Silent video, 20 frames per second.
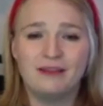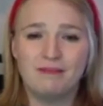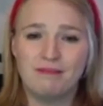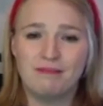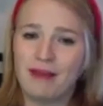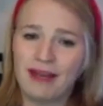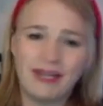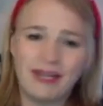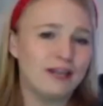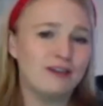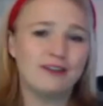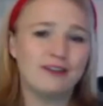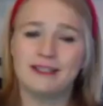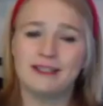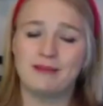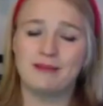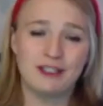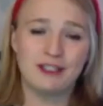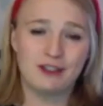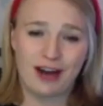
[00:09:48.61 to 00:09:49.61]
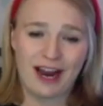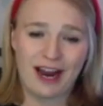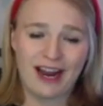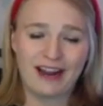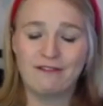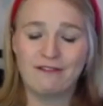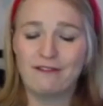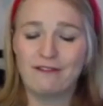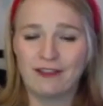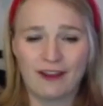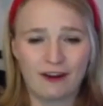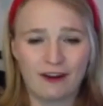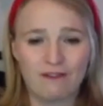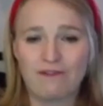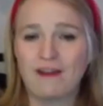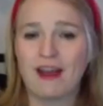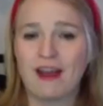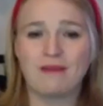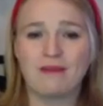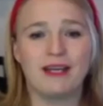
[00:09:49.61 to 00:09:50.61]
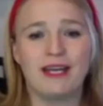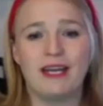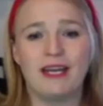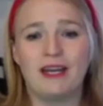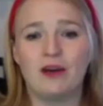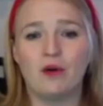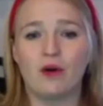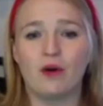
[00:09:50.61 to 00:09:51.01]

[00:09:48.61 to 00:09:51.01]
making Christmas great for their family,